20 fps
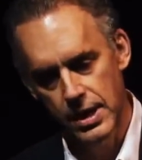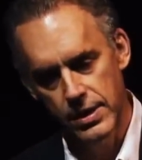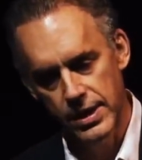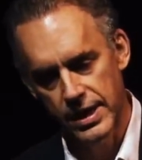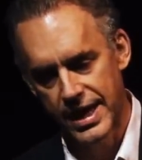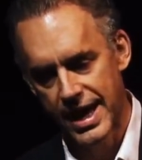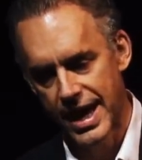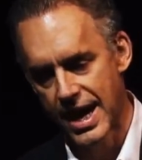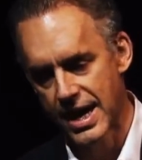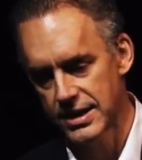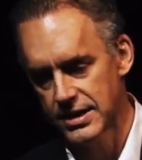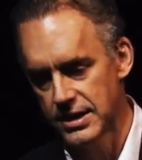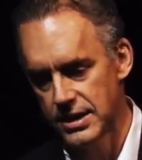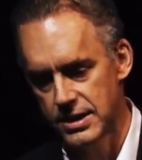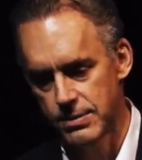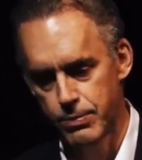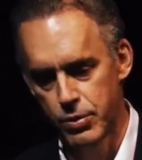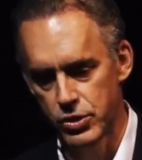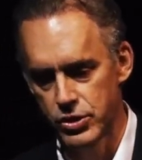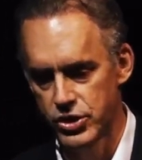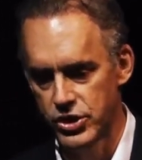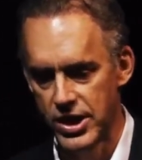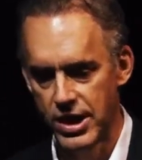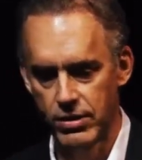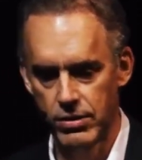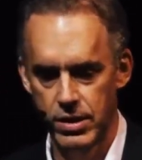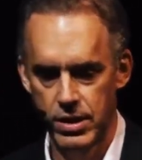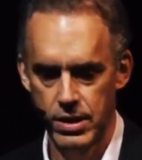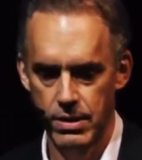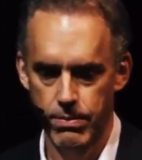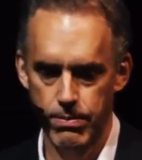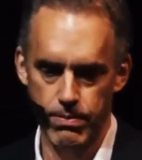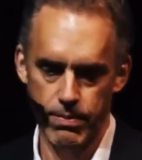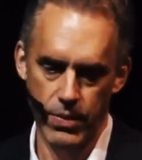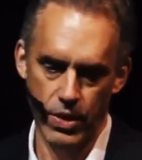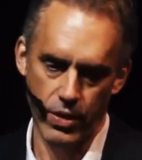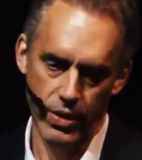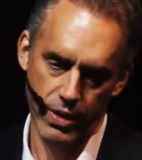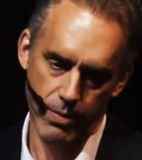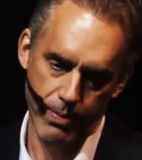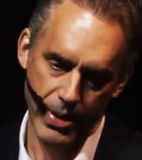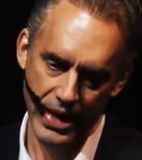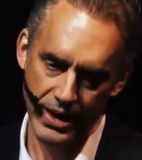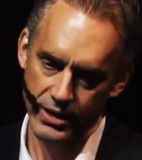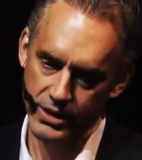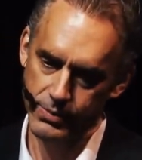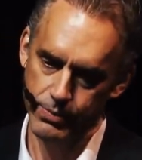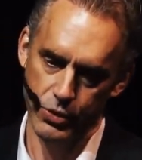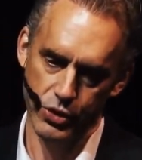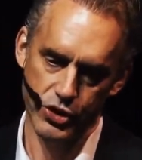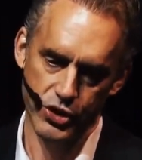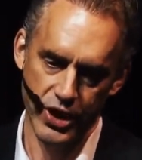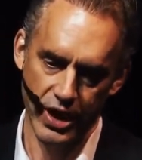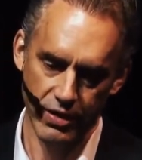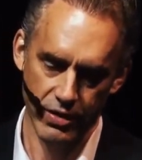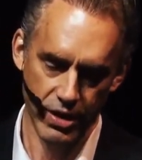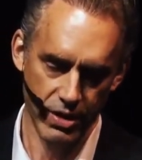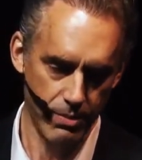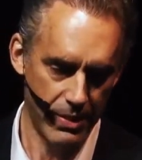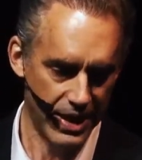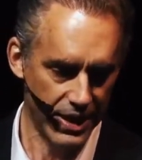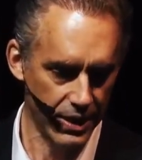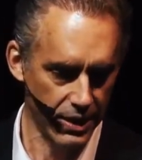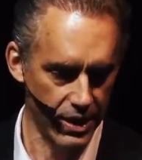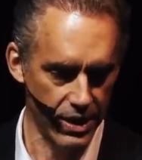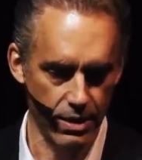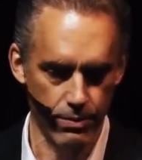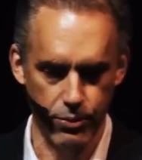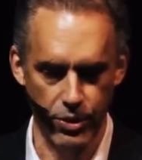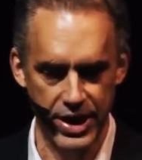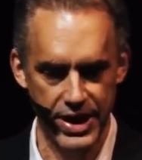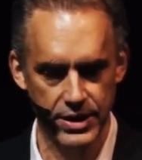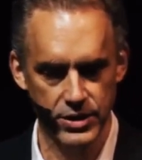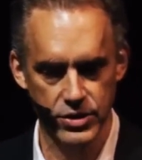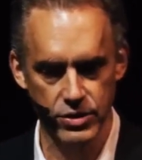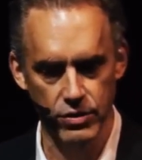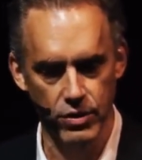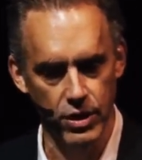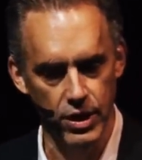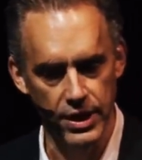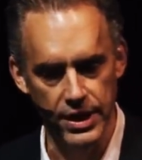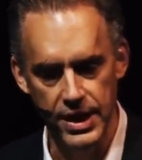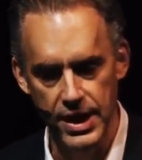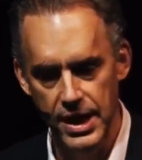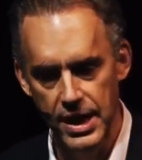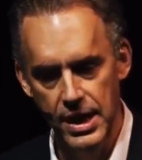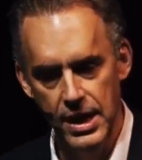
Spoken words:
The gas is pushed down the pedal's pushed down to the metal and the brakes are on.